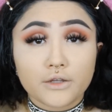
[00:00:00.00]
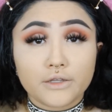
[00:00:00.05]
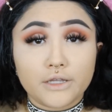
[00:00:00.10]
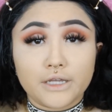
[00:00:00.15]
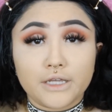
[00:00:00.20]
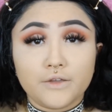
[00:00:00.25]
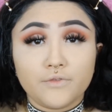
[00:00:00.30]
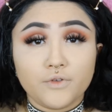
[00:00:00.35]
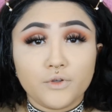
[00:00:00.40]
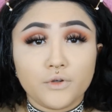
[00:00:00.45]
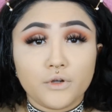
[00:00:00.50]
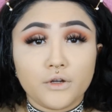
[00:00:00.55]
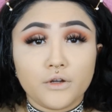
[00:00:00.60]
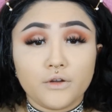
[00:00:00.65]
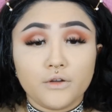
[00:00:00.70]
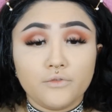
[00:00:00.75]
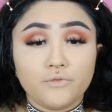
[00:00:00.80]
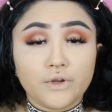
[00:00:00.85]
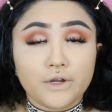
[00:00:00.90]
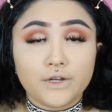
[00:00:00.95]
Like if
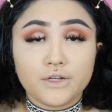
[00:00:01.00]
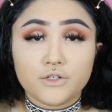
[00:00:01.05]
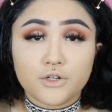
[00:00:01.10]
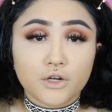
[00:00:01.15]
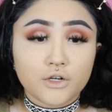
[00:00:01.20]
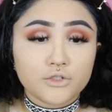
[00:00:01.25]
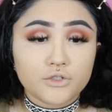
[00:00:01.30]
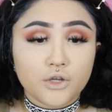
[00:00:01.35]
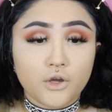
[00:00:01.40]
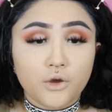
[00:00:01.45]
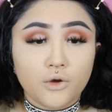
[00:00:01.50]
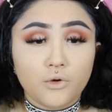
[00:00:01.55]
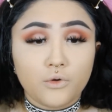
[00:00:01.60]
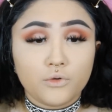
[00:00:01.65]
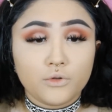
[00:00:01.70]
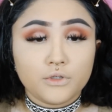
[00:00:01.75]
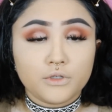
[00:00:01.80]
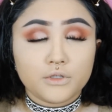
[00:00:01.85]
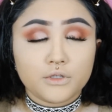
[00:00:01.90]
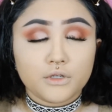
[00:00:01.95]
you're very dark
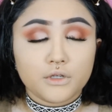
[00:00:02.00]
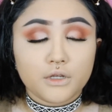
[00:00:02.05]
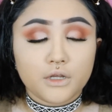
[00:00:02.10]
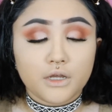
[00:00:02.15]
toned,